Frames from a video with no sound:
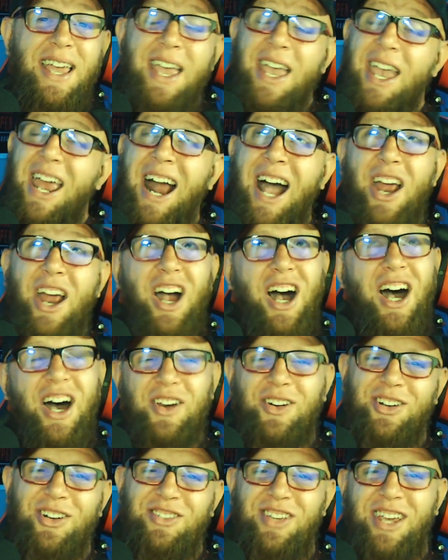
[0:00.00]
And I
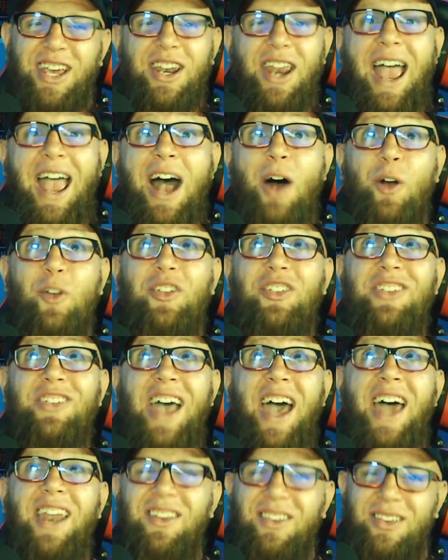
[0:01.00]
understand how
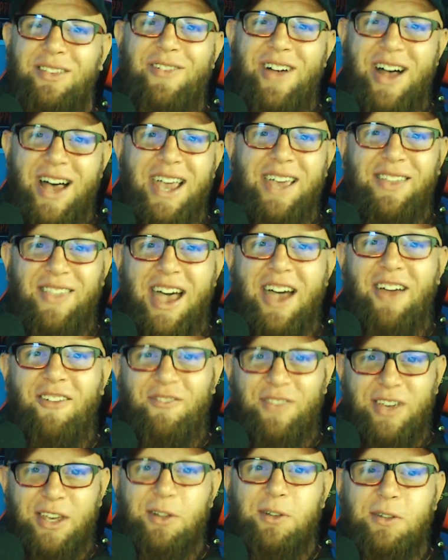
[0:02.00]
satisfying that
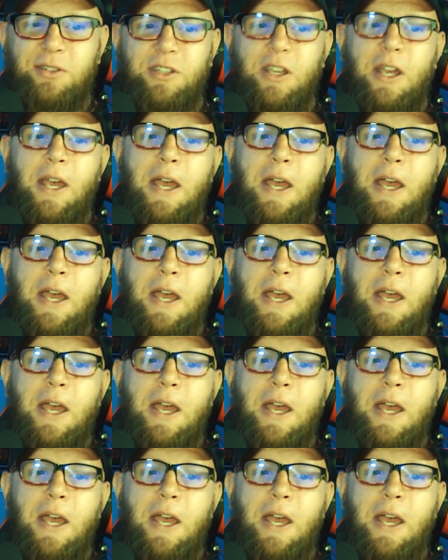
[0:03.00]
feels.